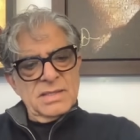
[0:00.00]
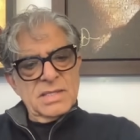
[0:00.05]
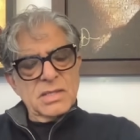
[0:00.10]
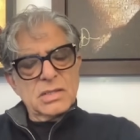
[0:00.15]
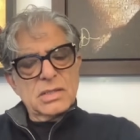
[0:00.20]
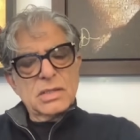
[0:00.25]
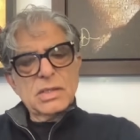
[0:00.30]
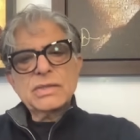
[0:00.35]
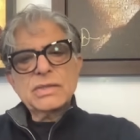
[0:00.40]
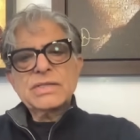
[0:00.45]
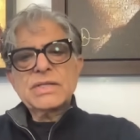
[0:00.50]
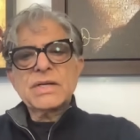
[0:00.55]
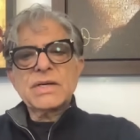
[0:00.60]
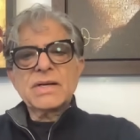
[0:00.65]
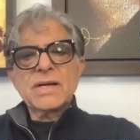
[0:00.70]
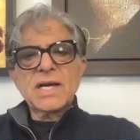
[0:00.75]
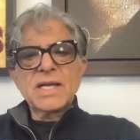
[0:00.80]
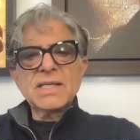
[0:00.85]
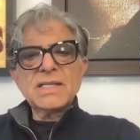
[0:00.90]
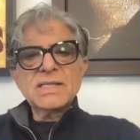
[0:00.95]
Now close
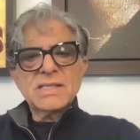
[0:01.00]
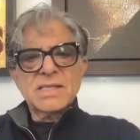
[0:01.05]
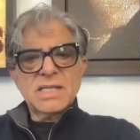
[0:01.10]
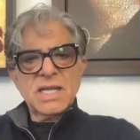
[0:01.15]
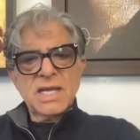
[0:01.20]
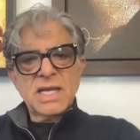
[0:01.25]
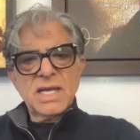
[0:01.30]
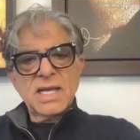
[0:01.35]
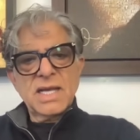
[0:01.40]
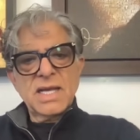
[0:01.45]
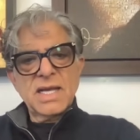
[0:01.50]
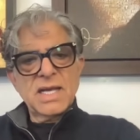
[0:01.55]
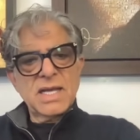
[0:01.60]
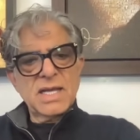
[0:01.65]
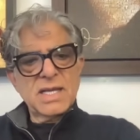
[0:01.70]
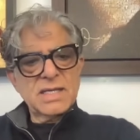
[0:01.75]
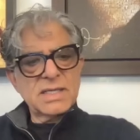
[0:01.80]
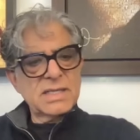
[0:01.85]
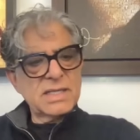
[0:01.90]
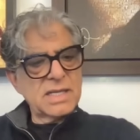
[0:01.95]
your eyes,
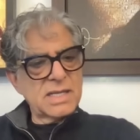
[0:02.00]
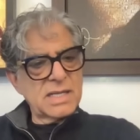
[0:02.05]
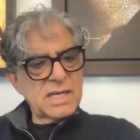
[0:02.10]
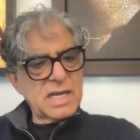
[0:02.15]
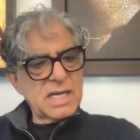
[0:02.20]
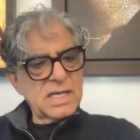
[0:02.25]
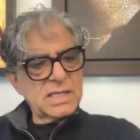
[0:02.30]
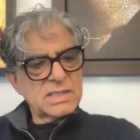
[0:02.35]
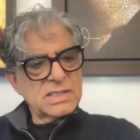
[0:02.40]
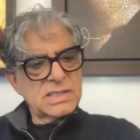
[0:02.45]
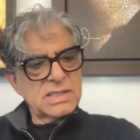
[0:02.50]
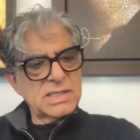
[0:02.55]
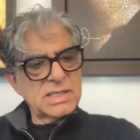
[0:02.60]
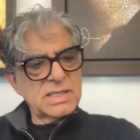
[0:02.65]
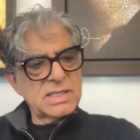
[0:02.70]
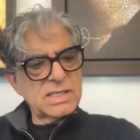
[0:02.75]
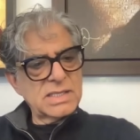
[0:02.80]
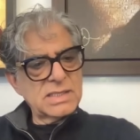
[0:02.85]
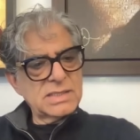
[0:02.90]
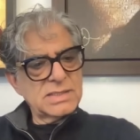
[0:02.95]
and
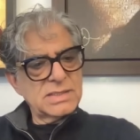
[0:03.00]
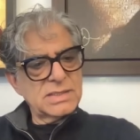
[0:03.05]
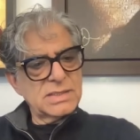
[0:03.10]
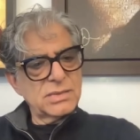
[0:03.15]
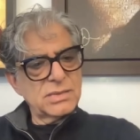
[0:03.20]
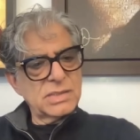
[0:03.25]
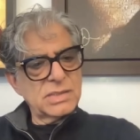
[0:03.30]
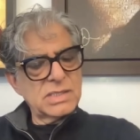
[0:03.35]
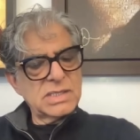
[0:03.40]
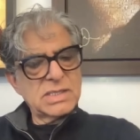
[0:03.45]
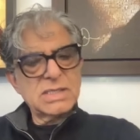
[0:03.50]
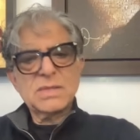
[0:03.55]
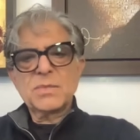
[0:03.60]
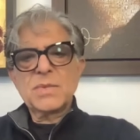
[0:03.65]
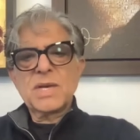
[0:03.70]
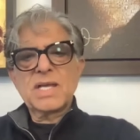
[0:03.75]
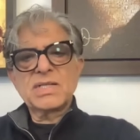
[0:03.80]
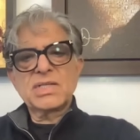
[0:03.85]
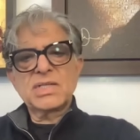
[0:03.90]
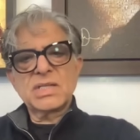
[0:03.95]
actually let's do a little
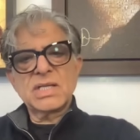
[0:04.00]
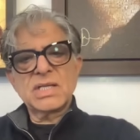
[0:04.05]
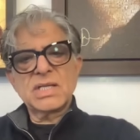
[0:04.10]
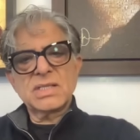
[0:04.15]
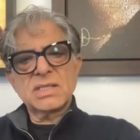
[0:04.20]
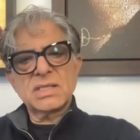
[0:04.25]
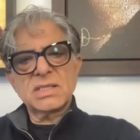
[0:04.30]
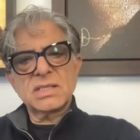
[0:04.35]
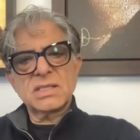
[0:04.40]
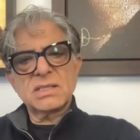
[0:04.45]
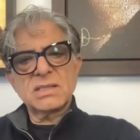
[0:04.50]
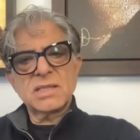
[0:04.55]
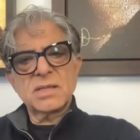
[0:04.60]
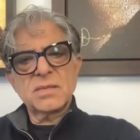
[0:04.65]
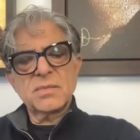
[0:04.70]
imagination.